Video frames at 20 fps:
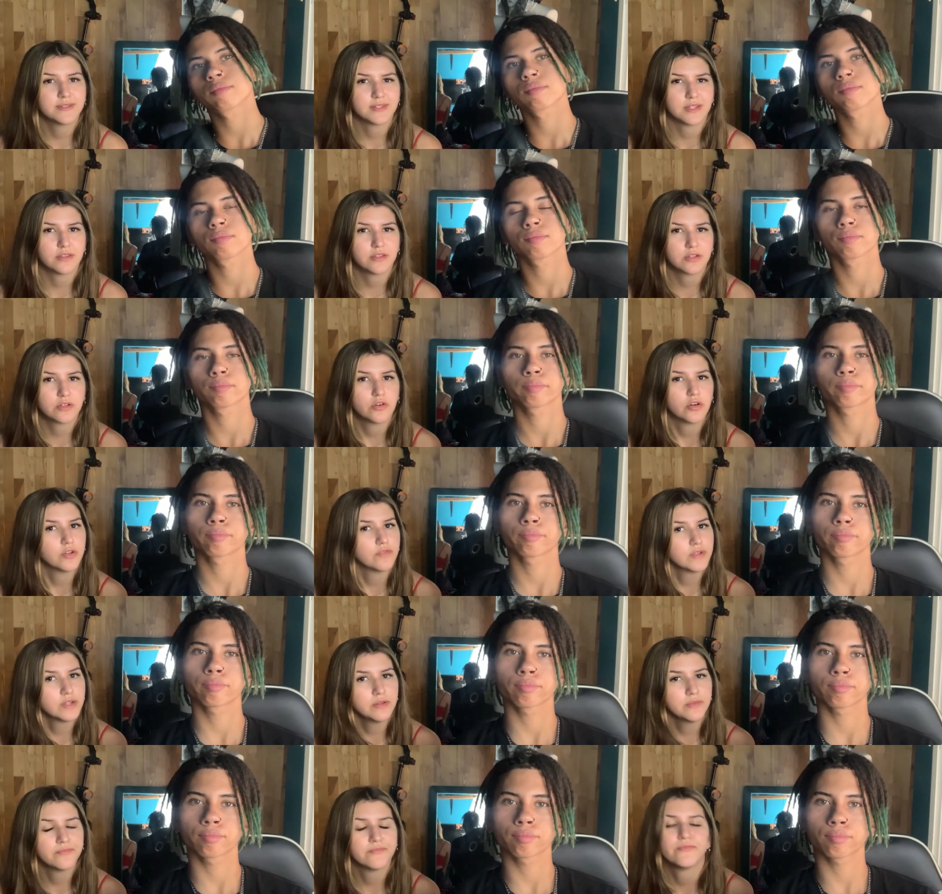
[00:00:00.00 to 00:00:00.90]
Speaker 1: It's at
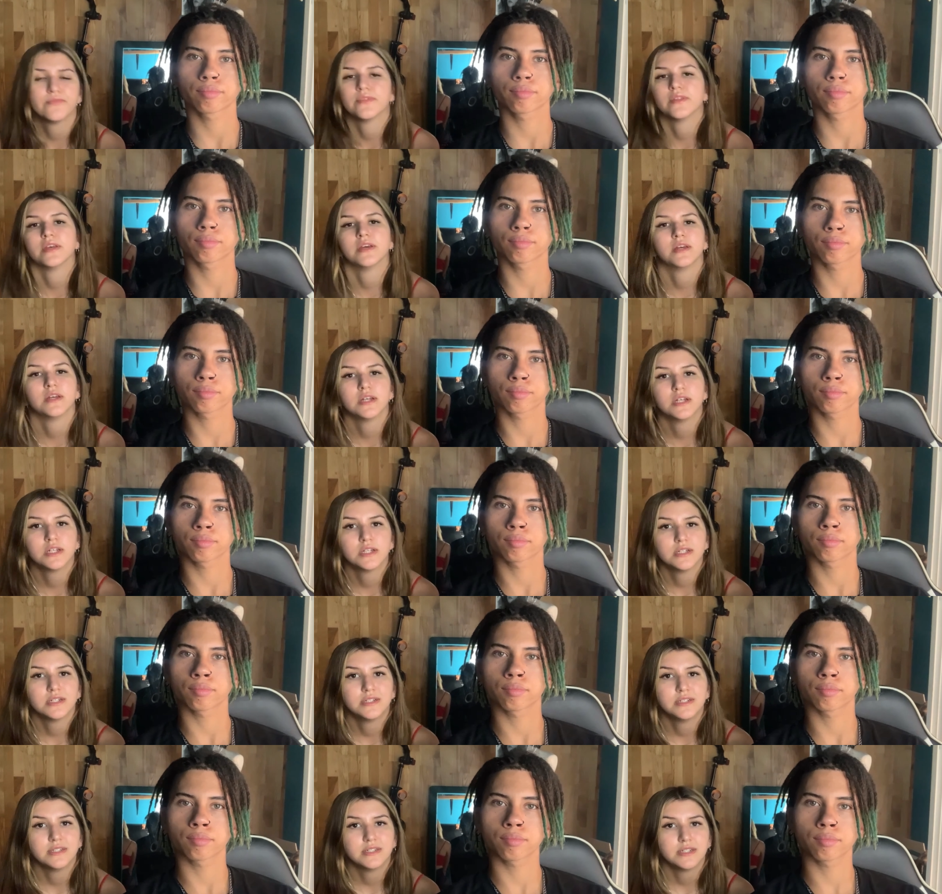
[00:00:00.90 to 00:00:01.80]
Corvin.
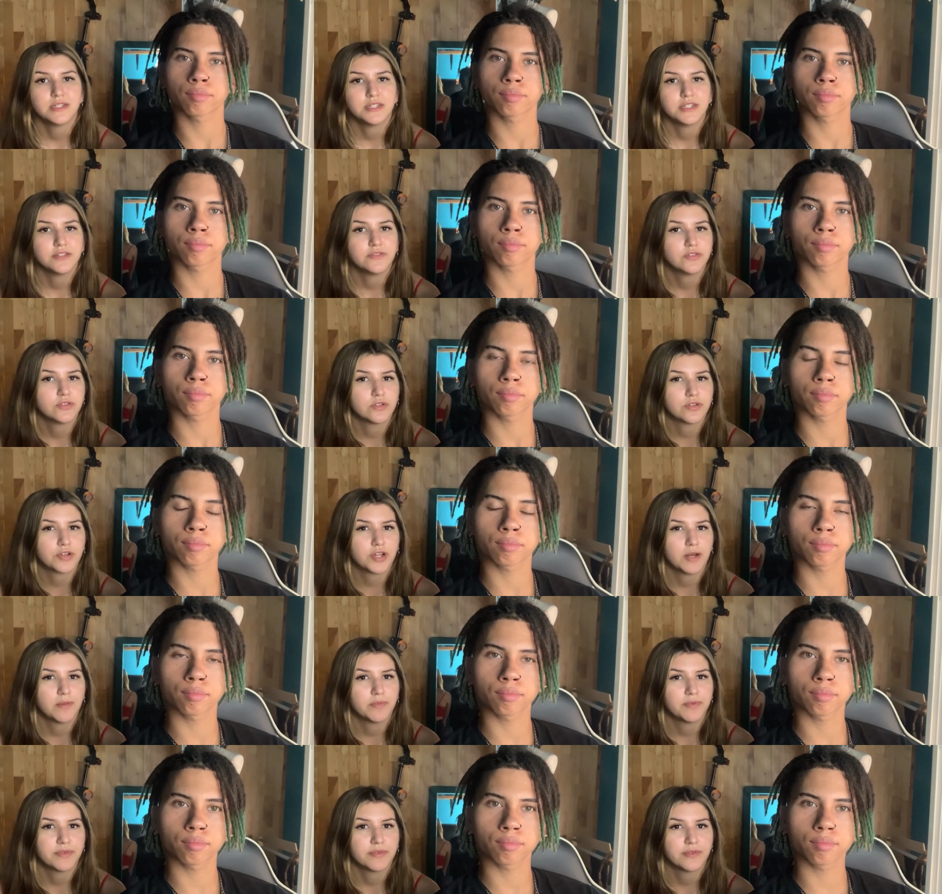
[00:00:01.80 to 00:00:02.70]
If you
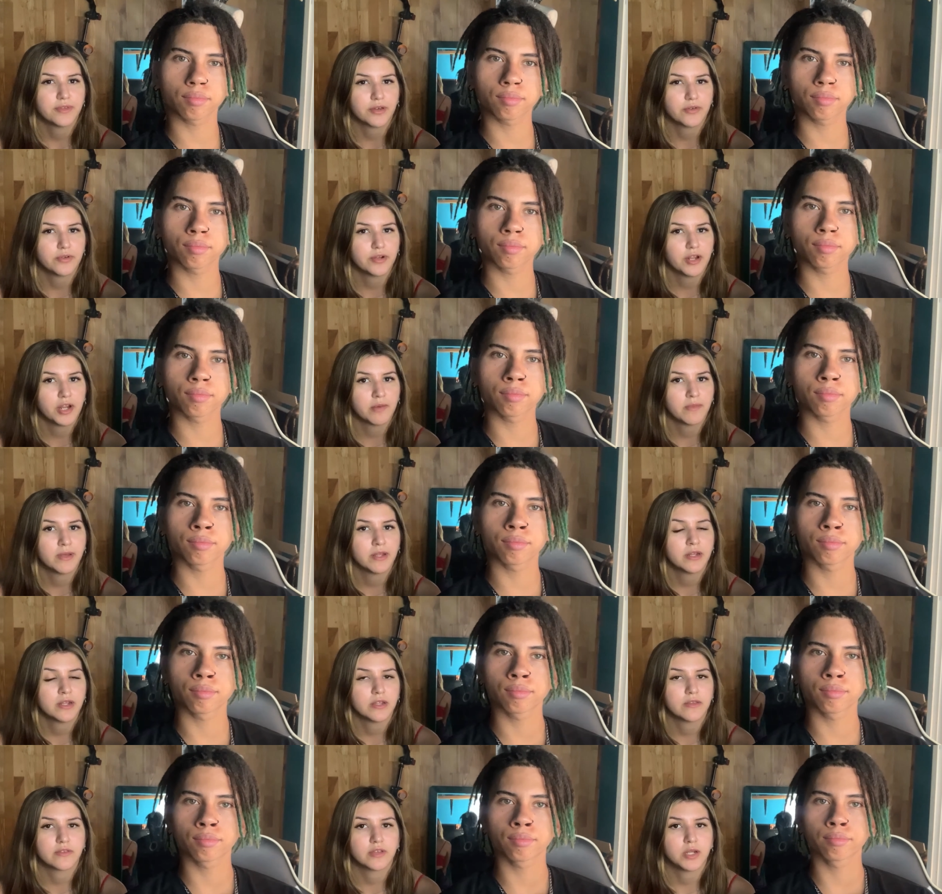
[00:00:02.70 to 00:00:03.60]
look up Sakura
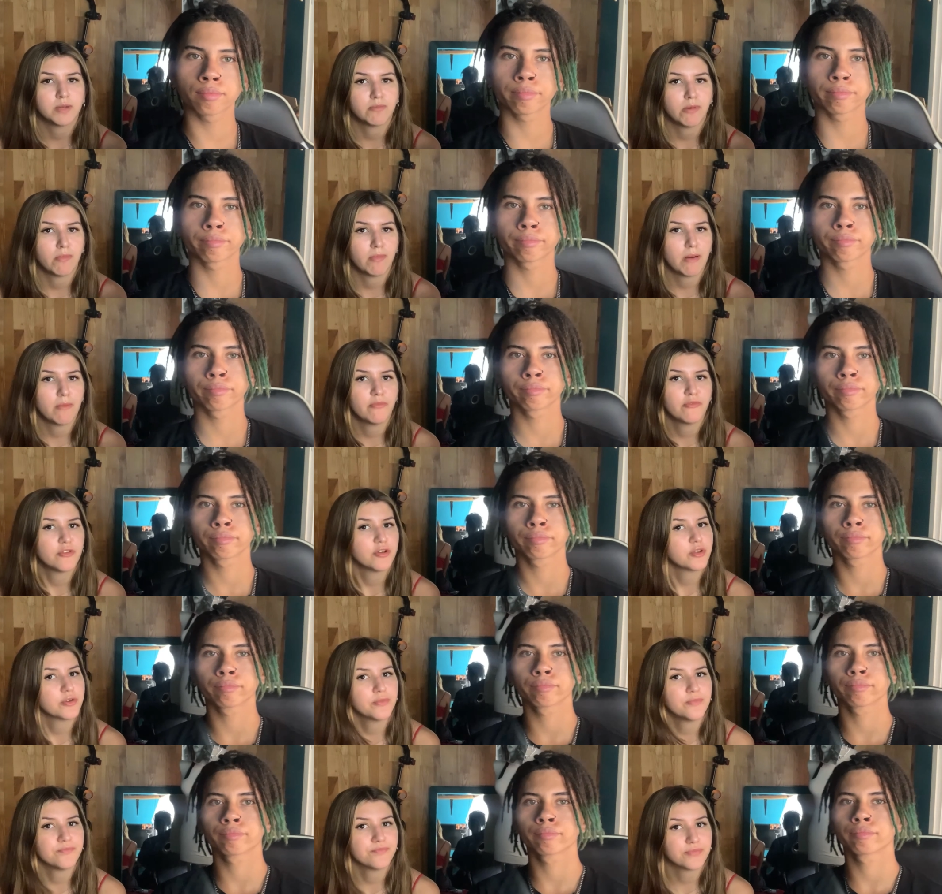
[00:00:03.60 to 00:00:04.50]
Ramen, it's gonna pop up for
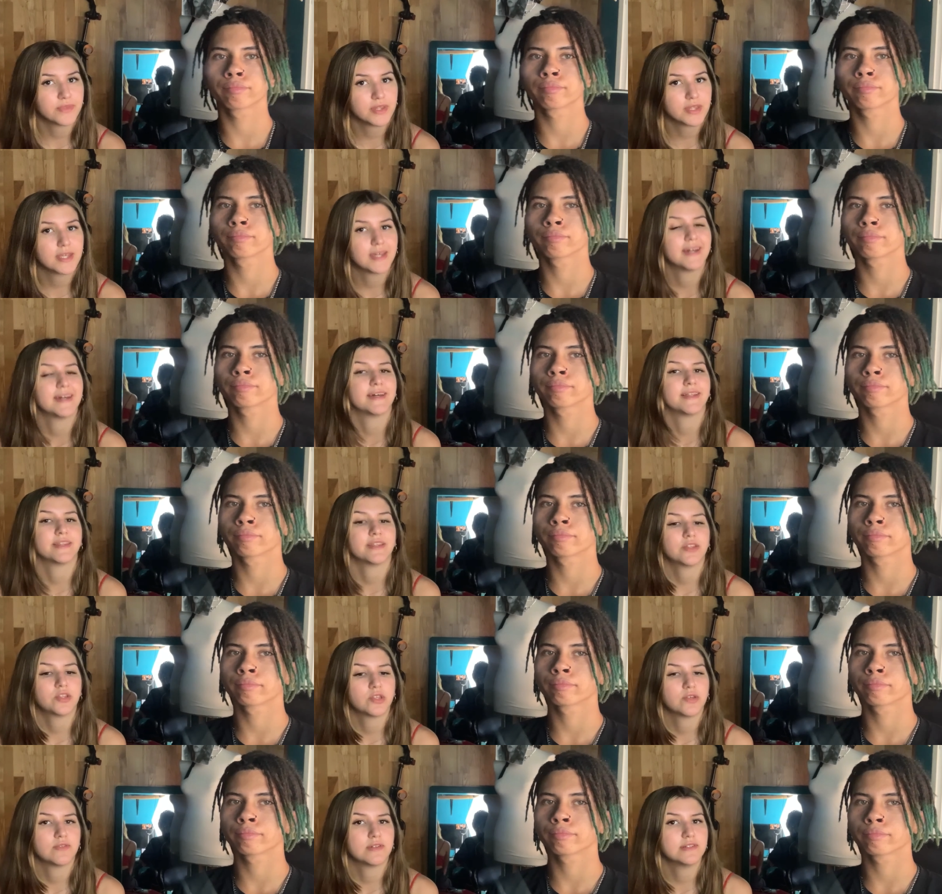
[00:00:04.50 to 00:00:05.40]
you.
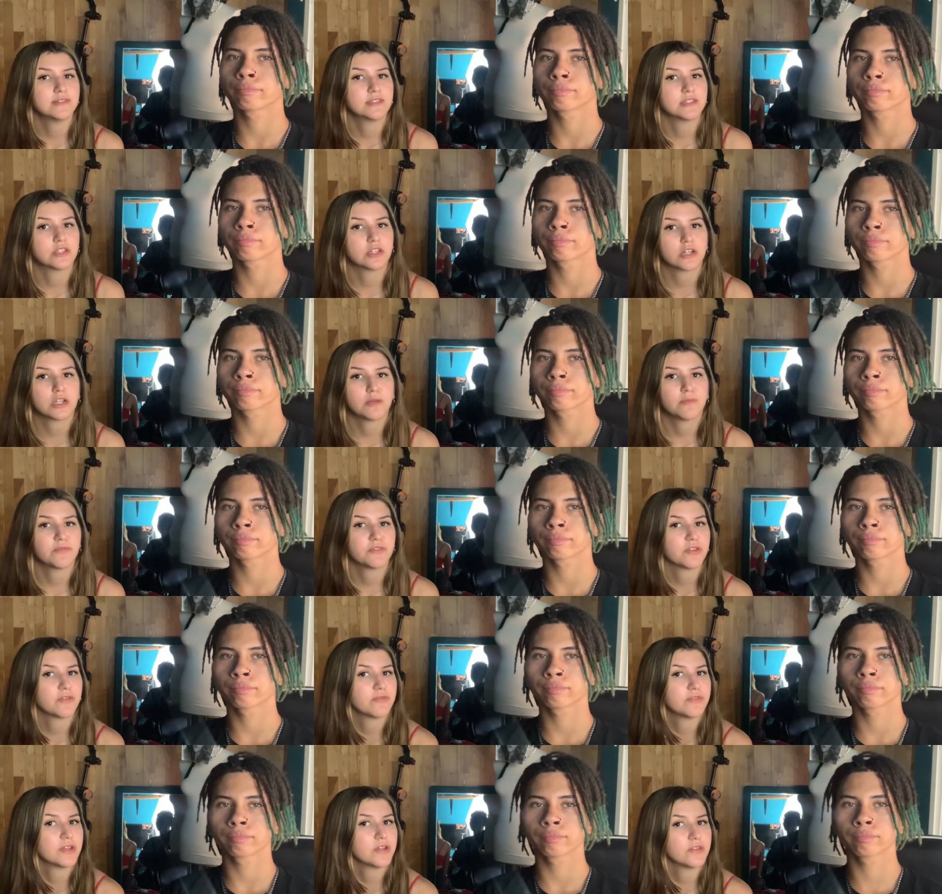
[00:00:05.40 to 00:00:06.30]
And you will see the
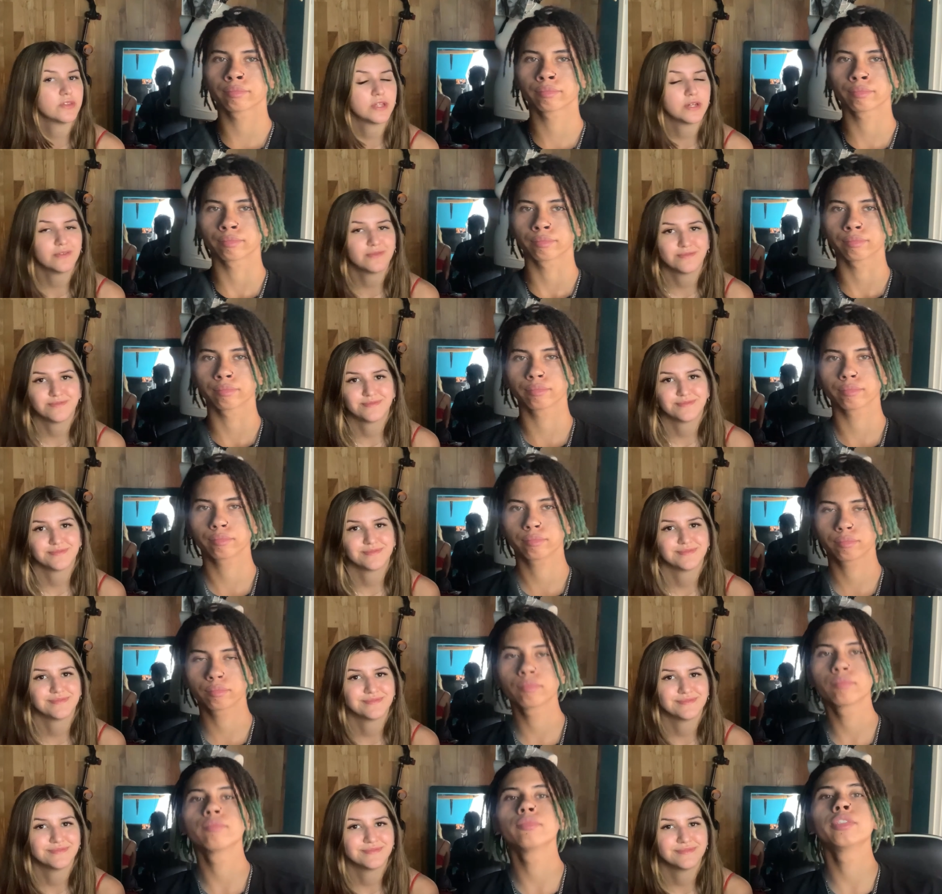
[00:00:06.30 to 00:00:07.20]
clips of that now.
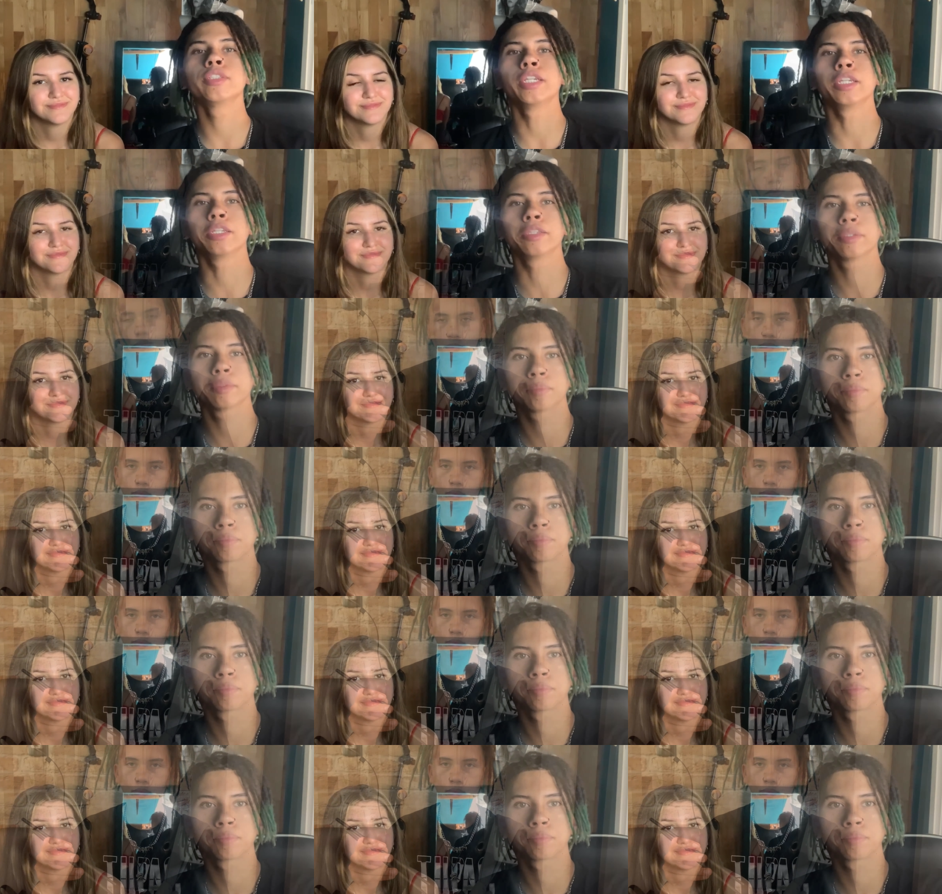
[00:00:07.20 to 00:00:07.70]
Yes.